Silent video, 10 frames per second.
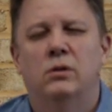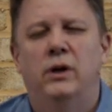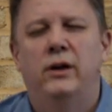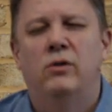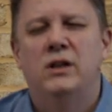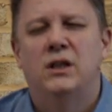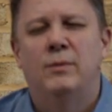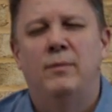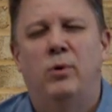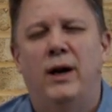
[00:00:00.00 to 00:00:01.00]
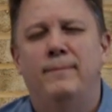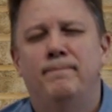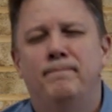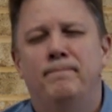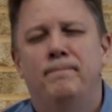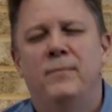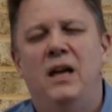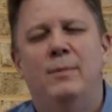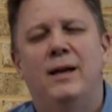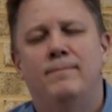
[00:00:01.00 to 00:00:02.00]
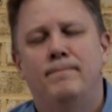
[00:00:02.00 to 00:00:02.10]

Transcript: In Christ's name I pray. Amen.